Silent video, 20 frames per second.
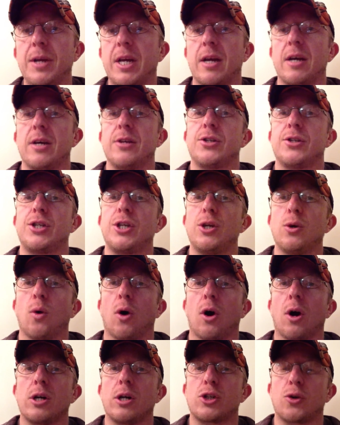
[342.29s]
because
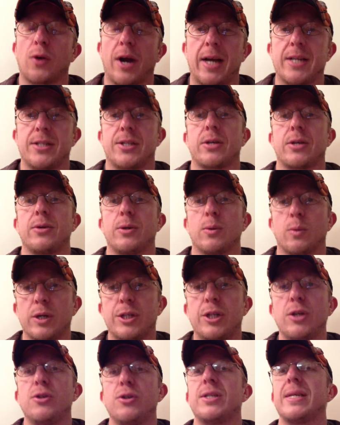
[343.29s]
you are drastically
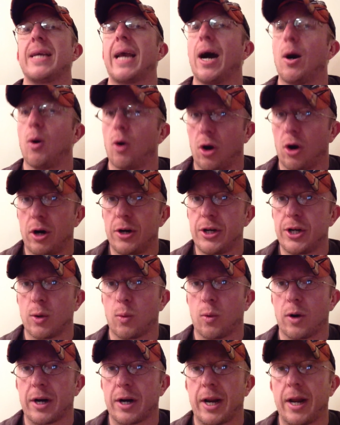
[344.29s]
reducing how hard
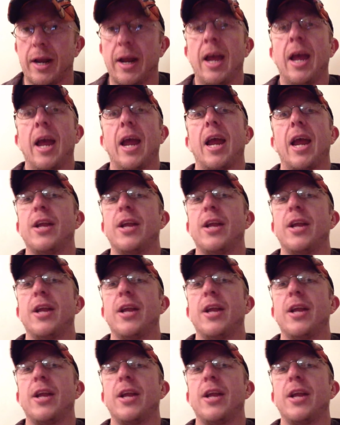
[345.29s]
you're working,